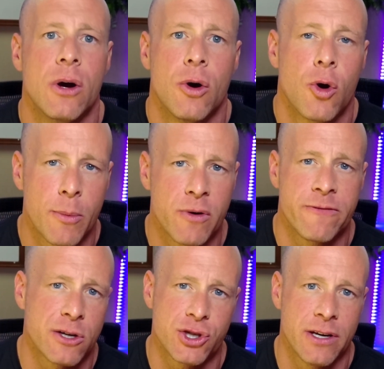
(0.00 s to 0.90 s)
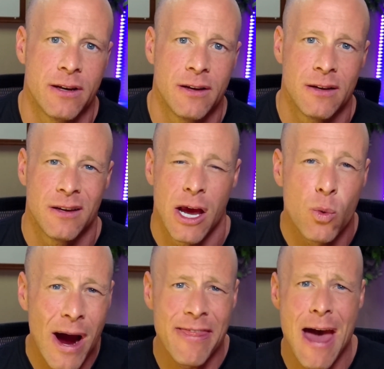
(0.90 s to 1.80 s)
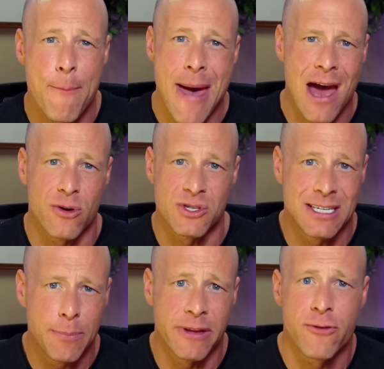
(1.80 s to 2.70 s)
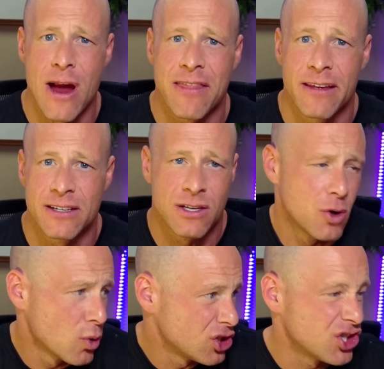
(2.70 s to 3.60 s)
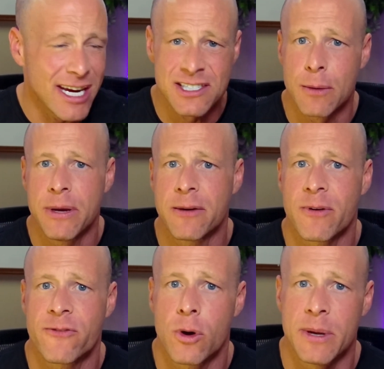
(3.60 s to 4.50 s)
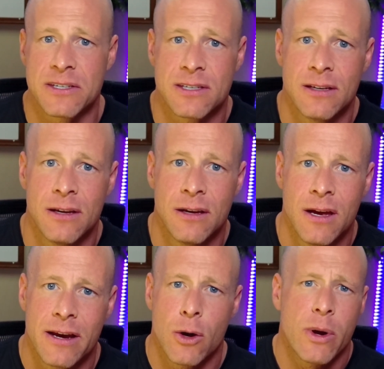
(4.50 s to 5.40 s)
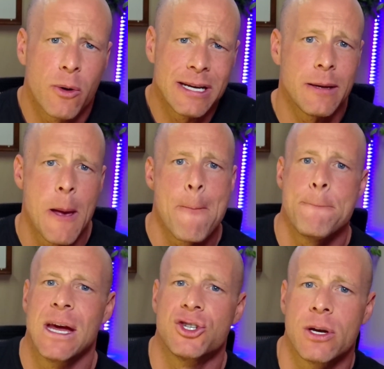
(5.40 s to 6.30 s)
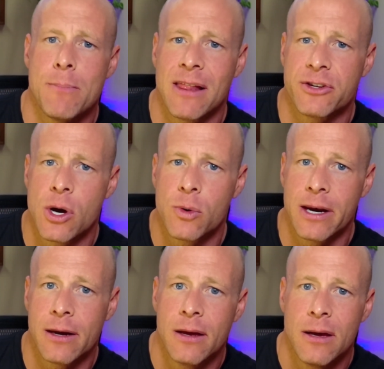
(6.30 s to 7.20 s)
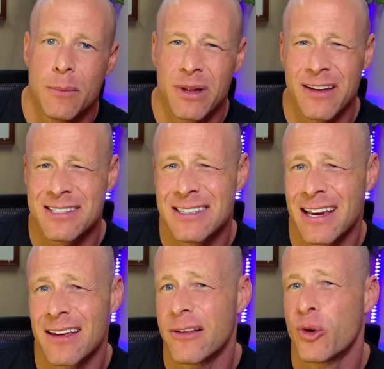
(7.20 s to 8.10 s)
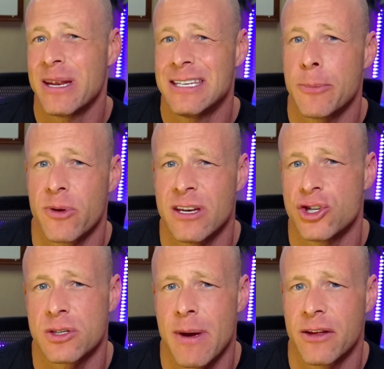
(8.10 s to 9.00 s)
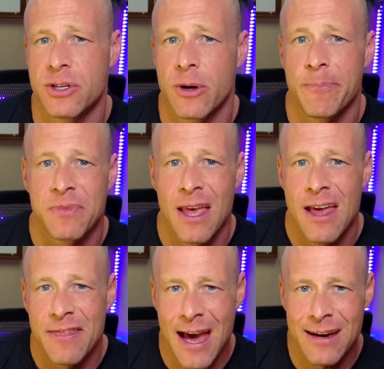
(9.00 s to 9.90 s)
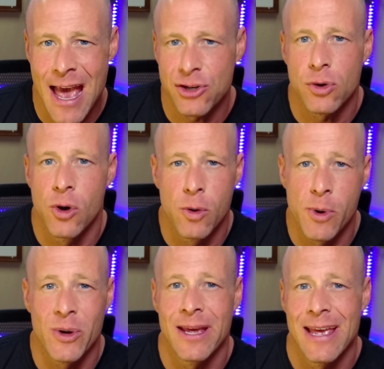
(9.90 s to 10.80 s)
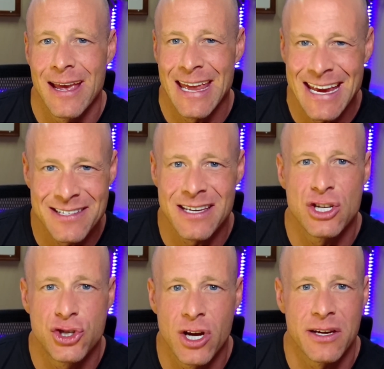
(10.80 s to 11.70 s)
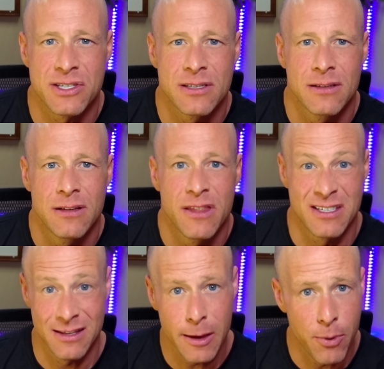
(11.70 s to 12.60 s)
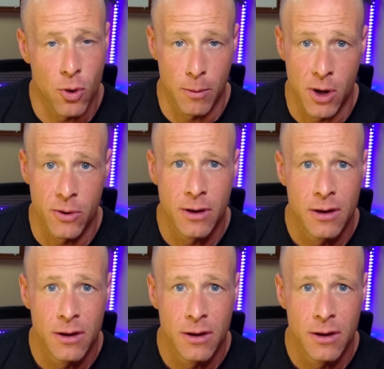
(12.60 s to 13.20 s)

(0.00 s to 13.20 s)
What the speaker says: hormone function and why that matters deeply for athletes who are chasing peak performance. Now, we already mentioned melatonin, but let's dig a little bit deeper than just melatonin. That natural hormone isn't just the sleep hormone.